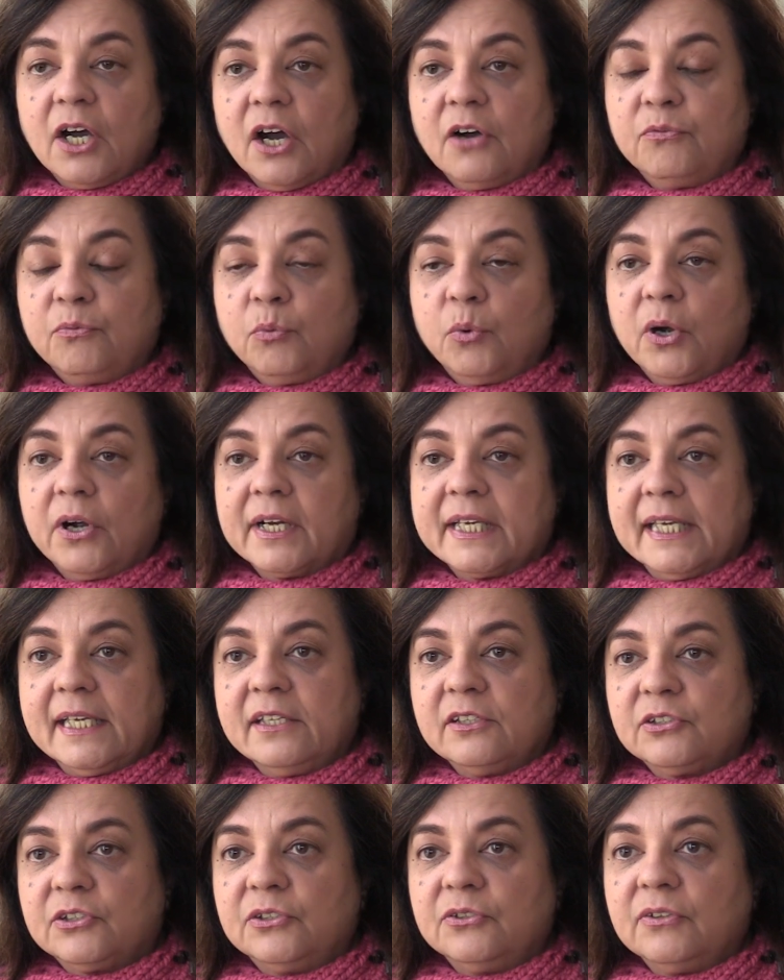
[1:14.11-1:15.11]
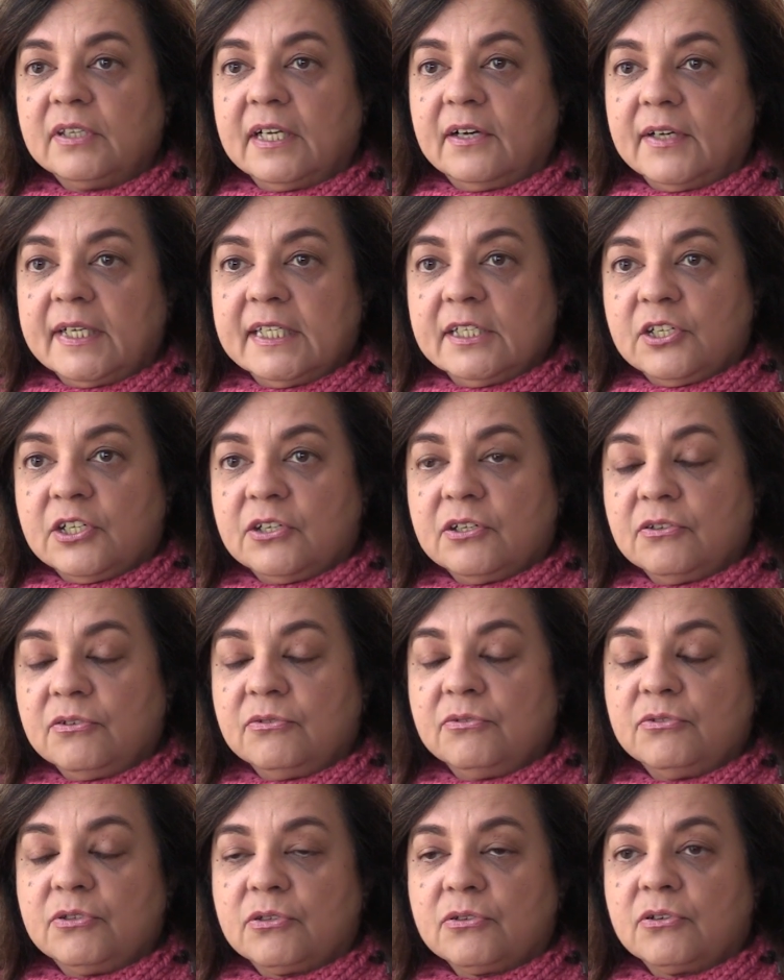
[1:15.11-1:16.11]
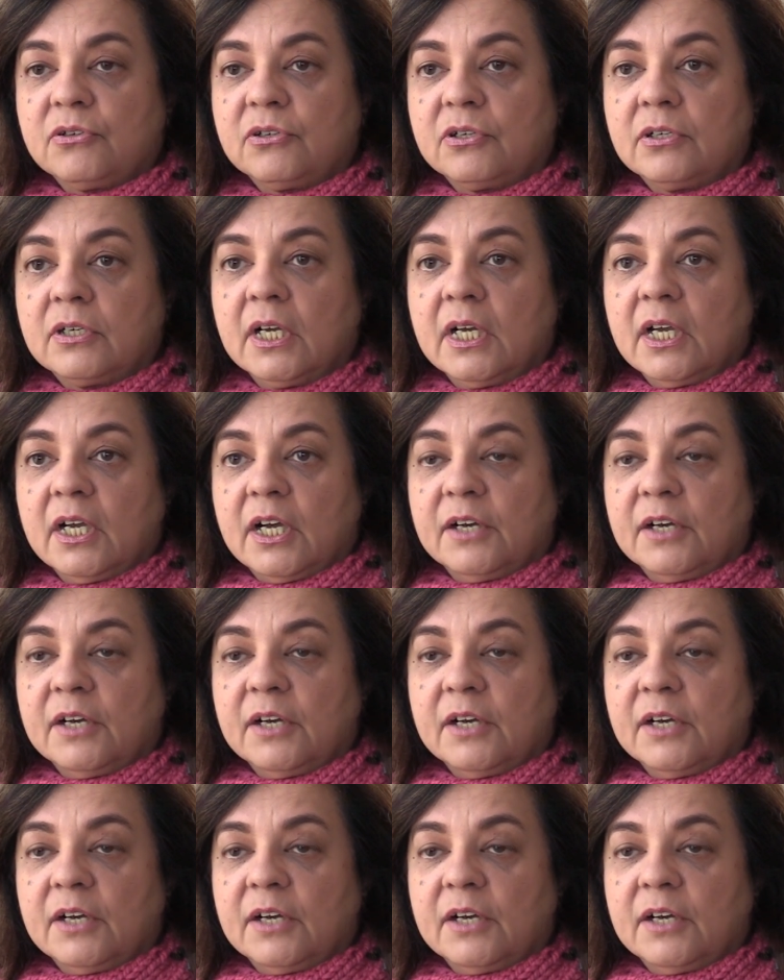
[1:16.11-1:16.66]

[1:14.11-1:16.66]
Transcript: of working through their issues or